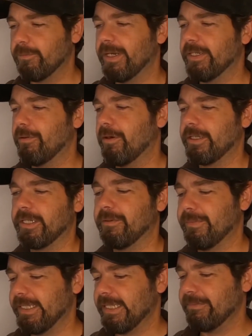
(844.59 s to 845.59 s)
where you are going to
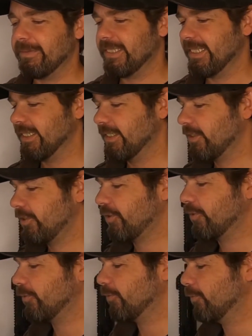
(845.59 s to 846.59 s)
be limited
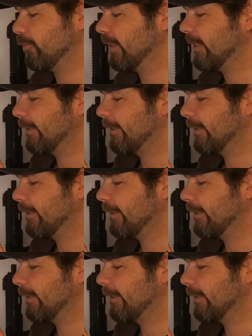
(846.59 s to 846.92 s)
to